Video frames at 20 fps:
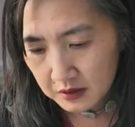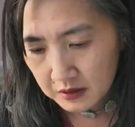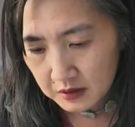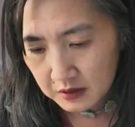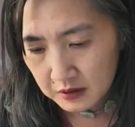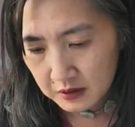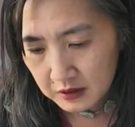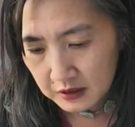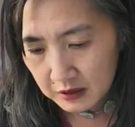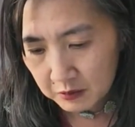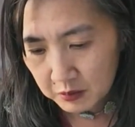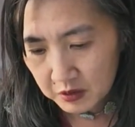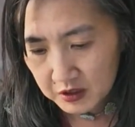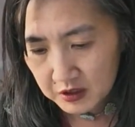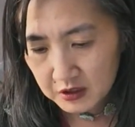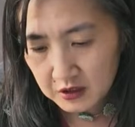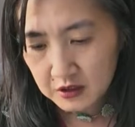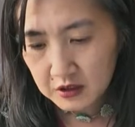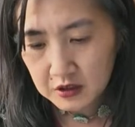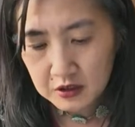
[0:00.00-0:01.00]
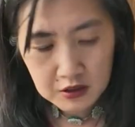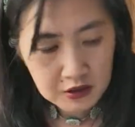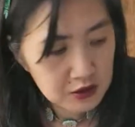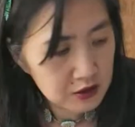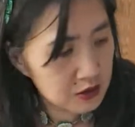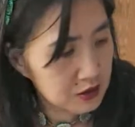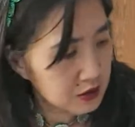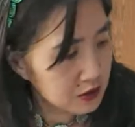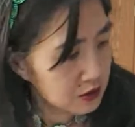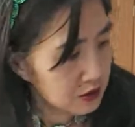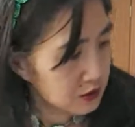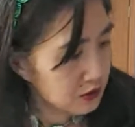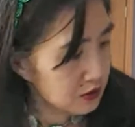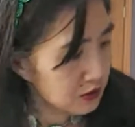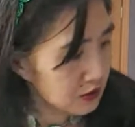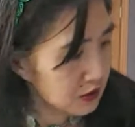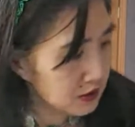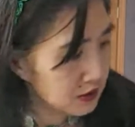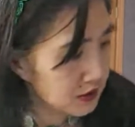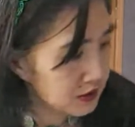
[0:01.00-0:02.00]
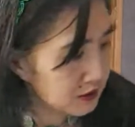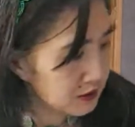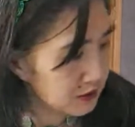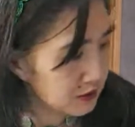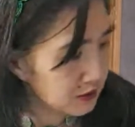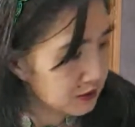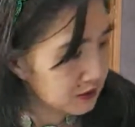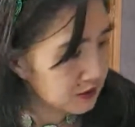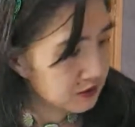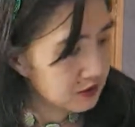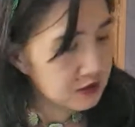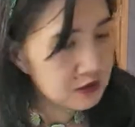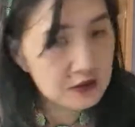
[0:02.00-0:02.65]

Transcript: And then I'm going to connect these.